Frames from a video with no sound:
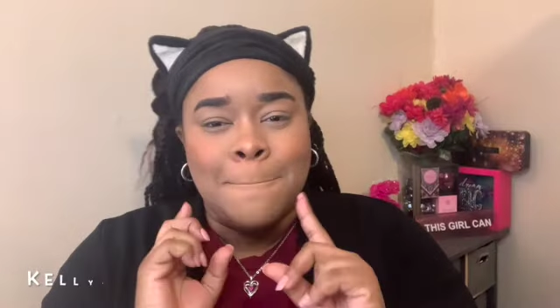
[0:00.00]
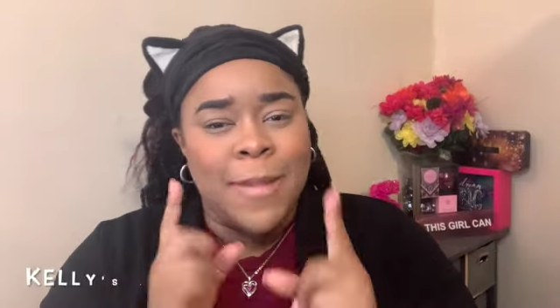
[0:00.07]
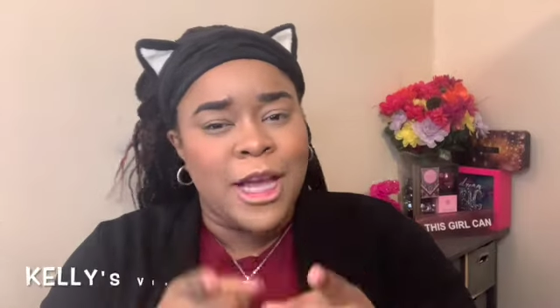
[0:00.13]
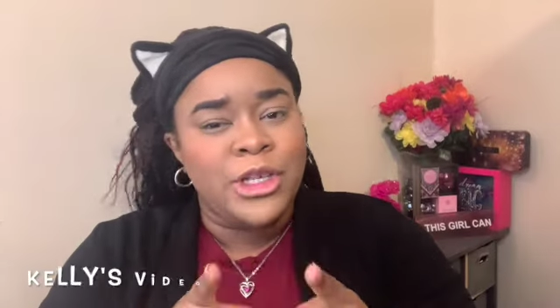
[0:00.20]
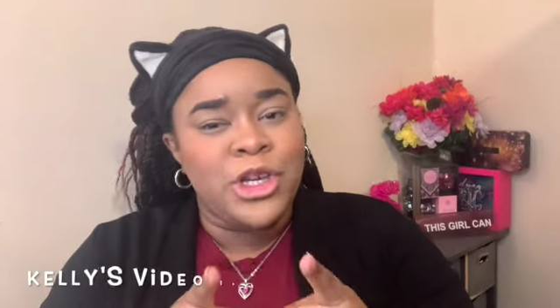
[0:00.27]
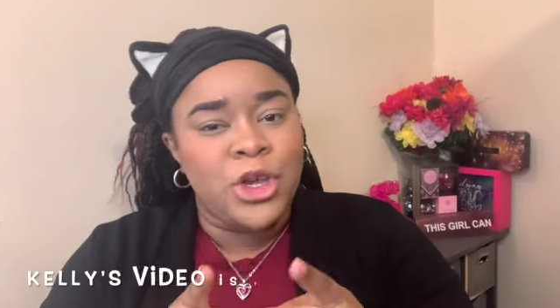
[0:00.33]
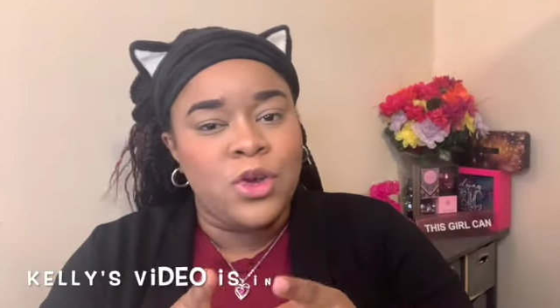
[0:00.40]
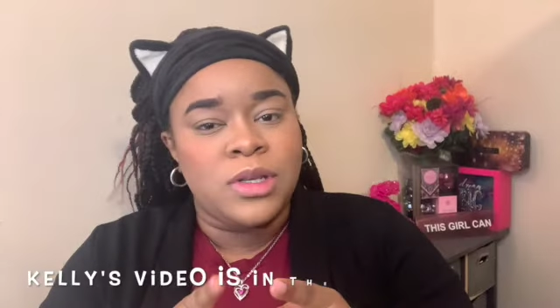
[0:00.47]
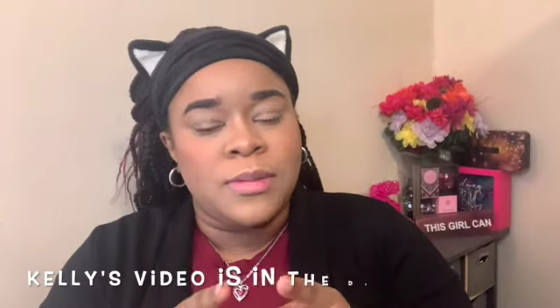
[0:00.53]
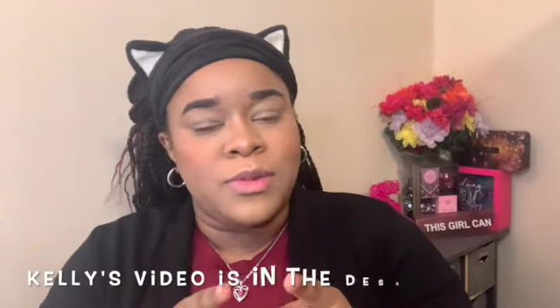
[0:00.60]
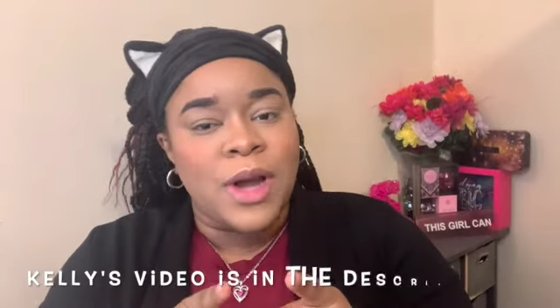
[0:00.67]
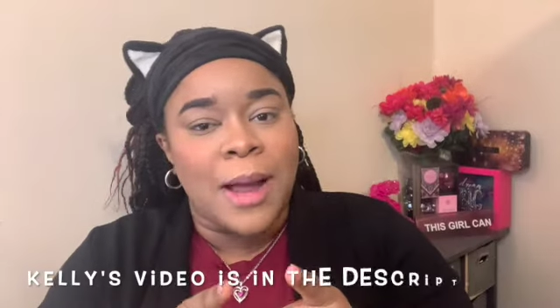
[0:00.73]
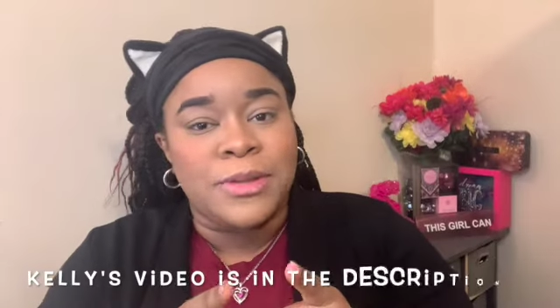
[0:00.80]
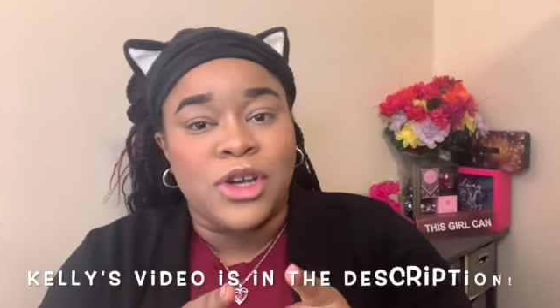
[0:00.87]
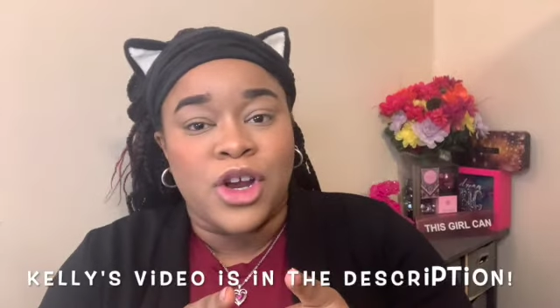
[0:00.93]
Make sure you
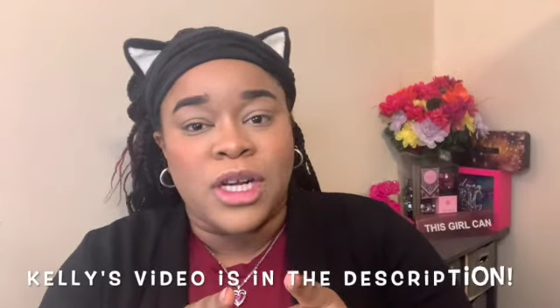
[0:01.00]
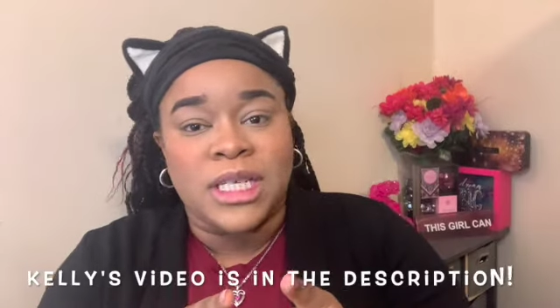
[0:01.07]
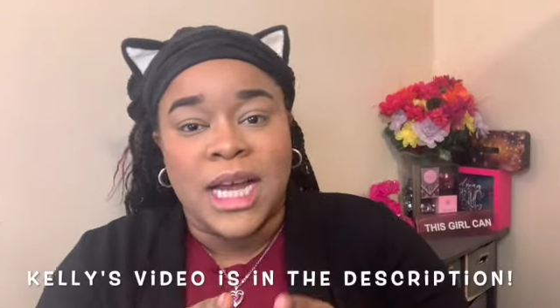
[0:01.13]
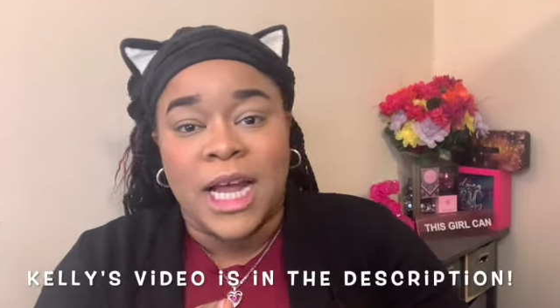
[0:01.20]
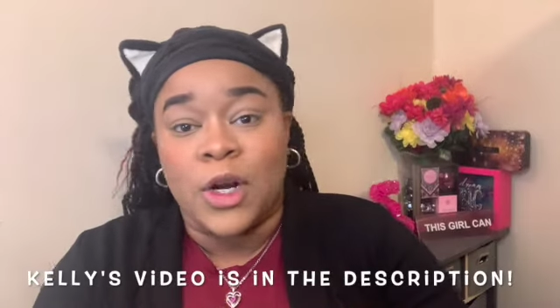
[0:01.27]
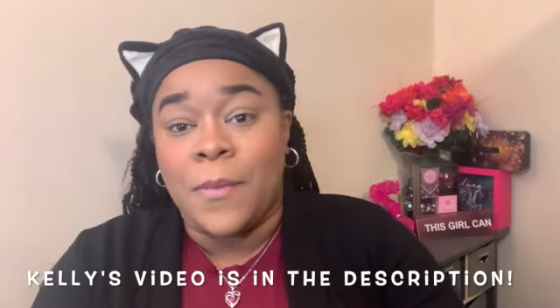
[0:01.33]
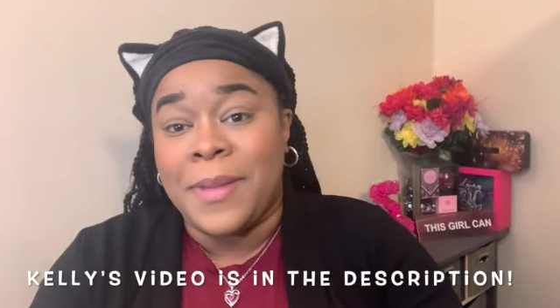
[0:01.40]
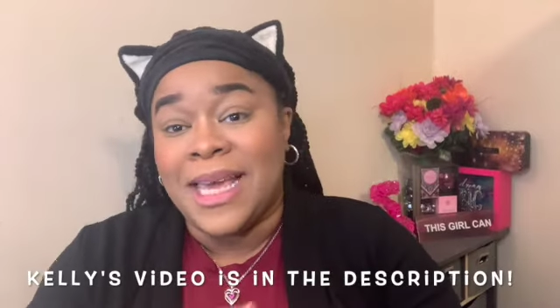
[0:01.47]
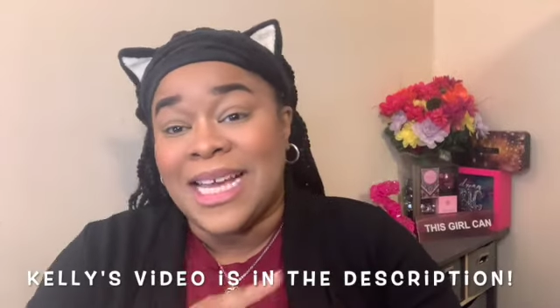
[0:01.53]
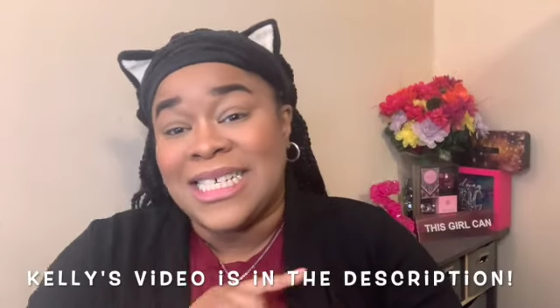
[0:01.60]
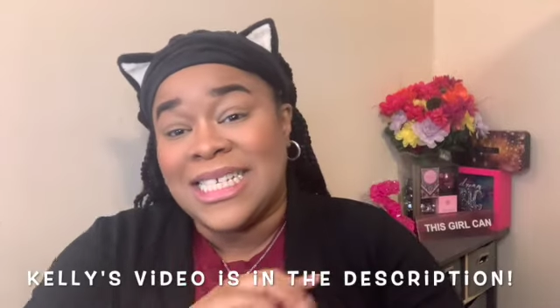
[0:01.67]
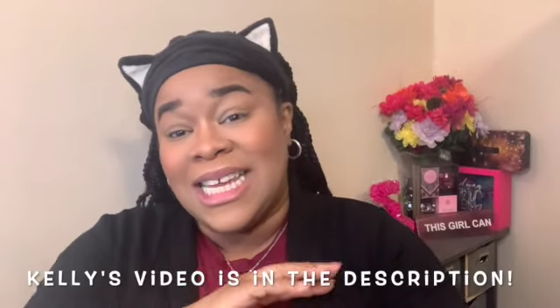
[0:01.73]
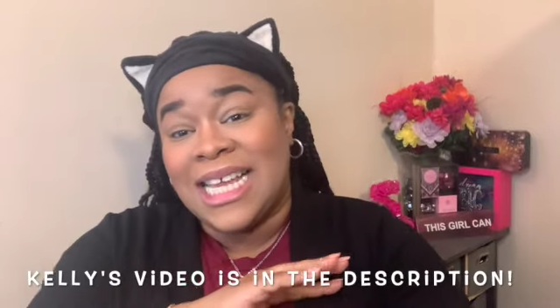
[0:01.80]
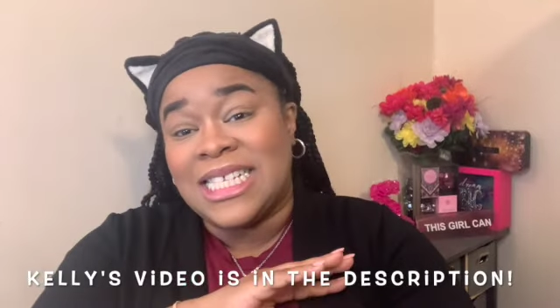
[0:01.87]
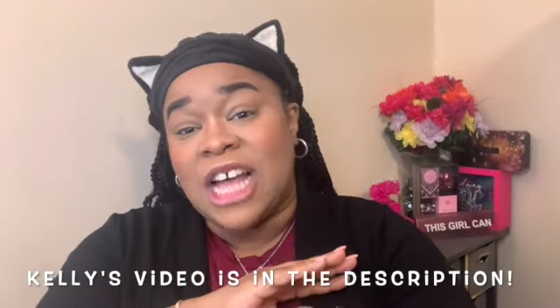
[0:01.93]
subscribe to her channel because
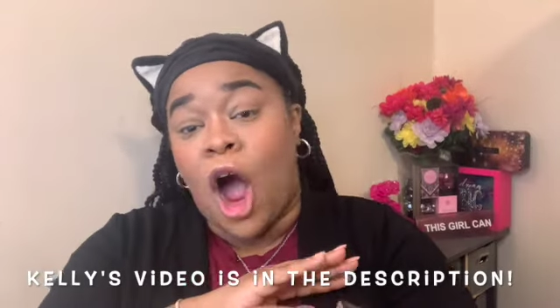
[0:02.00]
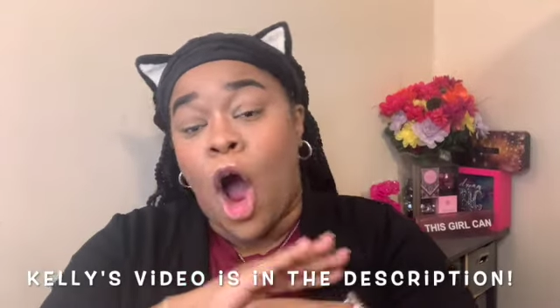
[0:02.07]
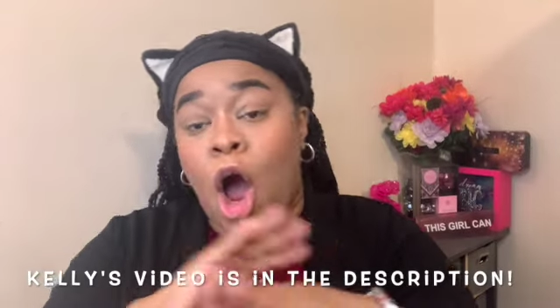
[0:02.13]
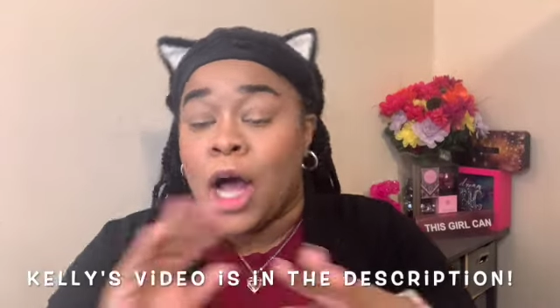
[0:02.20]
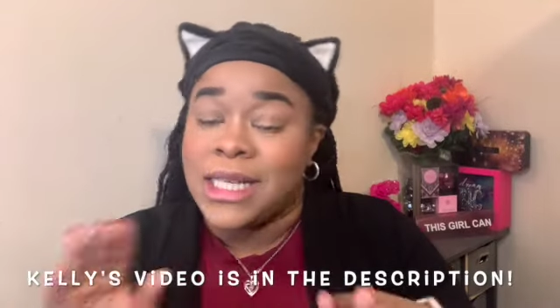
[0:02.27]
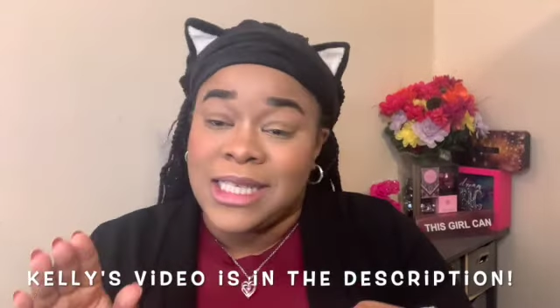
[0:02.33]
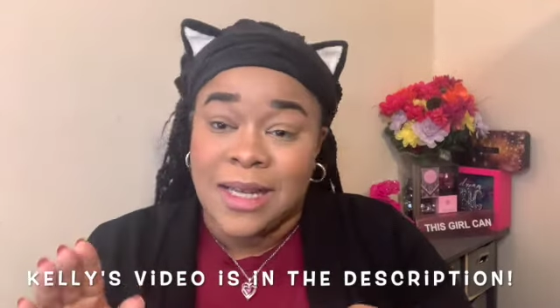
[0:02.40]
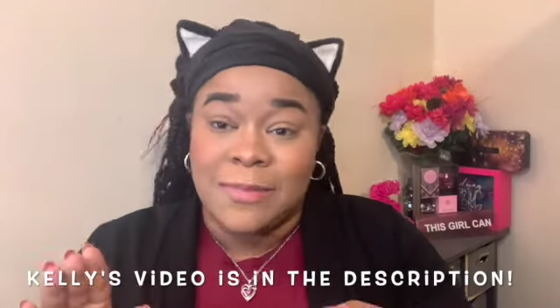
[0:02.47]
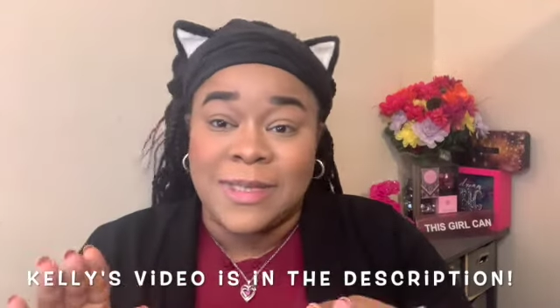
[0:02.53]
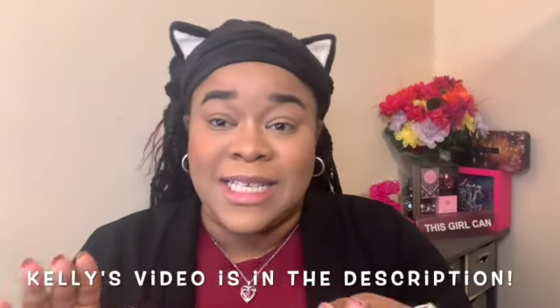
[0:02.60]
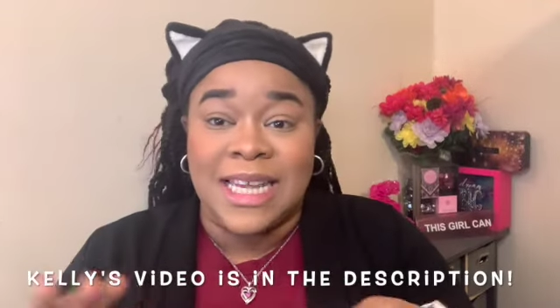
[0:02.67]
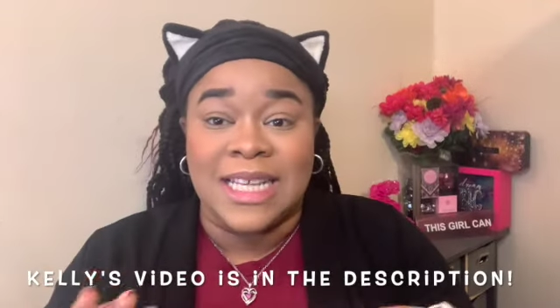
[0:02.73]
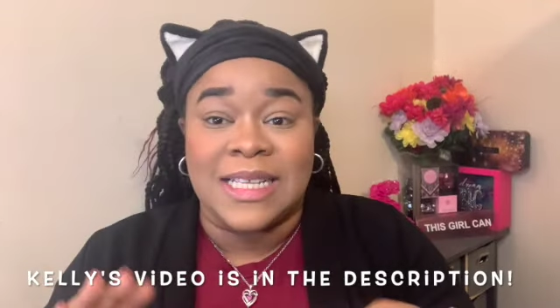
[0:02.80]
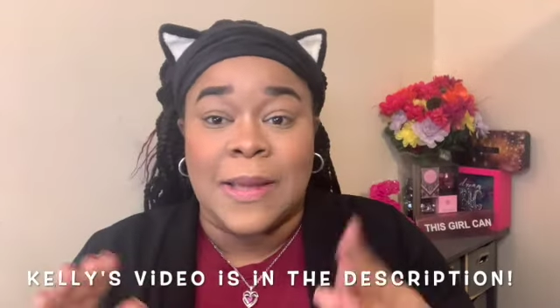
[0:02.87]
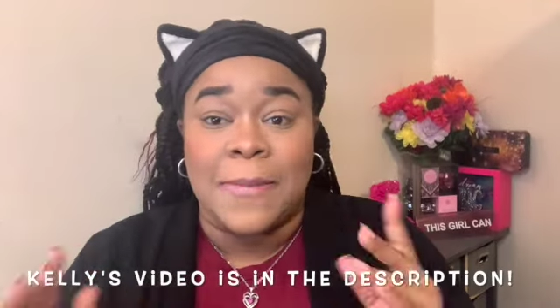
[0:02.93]
she is awesome,
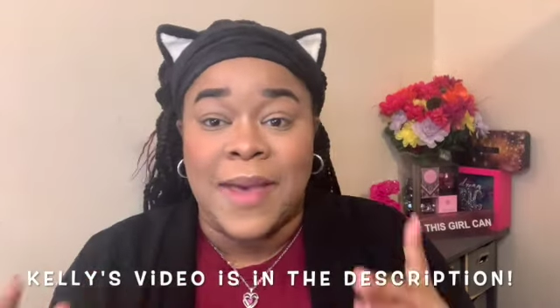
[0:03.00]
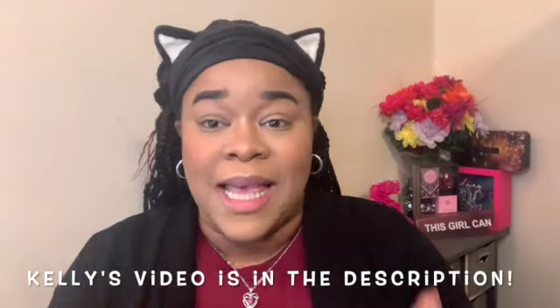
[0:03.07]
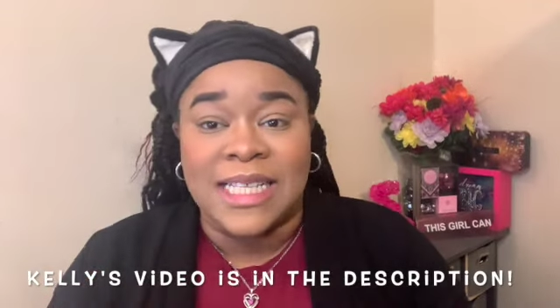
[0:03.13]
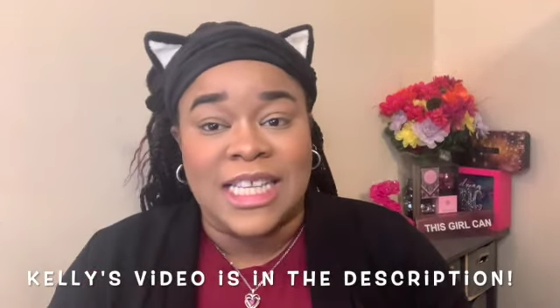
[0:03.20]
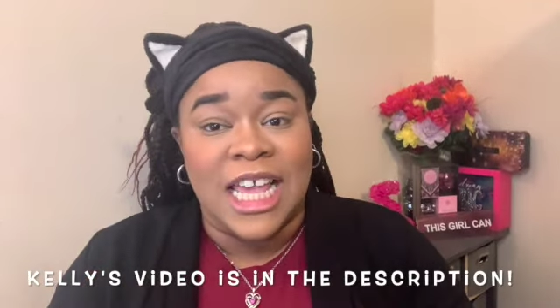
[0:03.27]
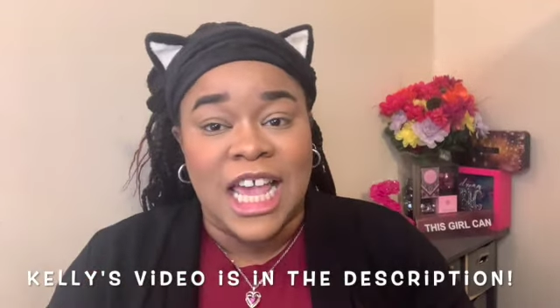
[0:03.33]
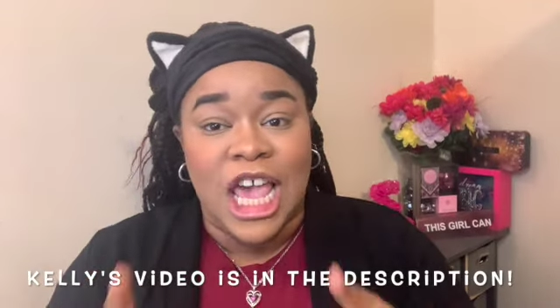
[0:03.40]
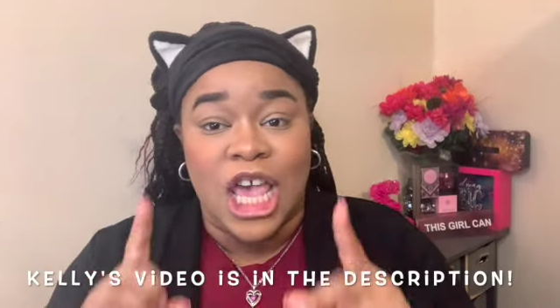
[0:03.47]
she is amazing,